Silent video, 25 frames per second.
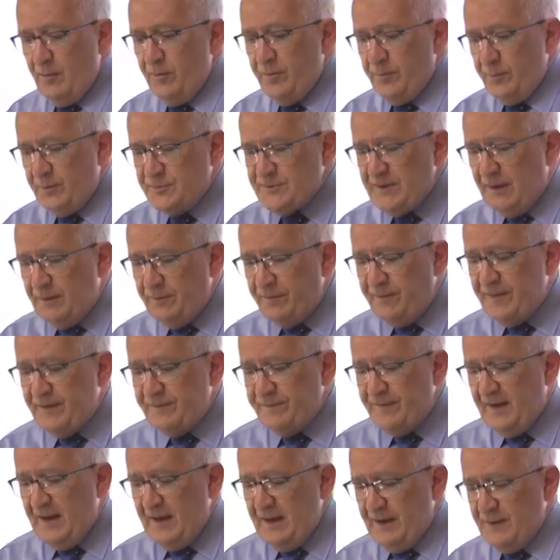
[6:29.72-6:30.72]
The result of
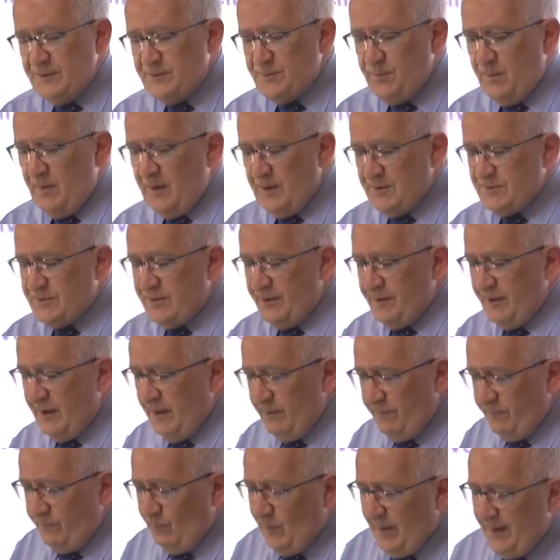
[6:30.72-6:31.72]
that violence was that
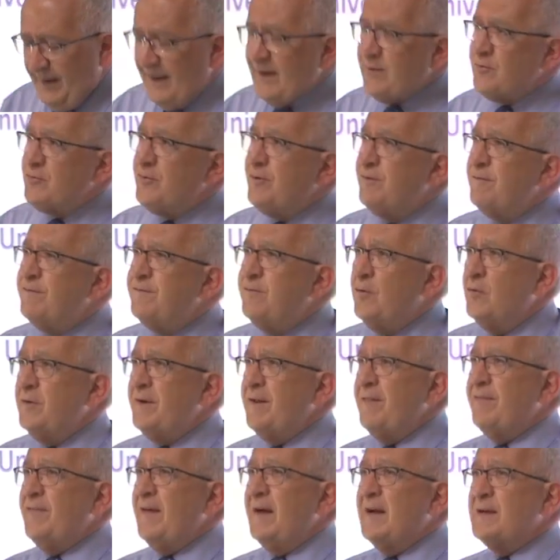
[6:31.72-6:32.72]

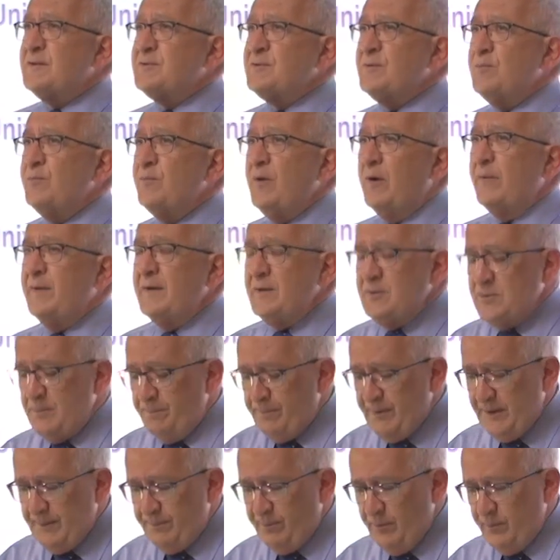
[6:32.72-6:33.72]
140,000
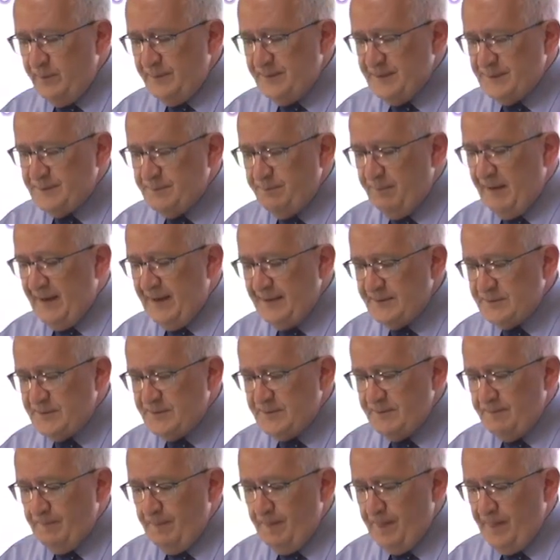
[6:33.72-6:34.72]
Rohingya people were displaced.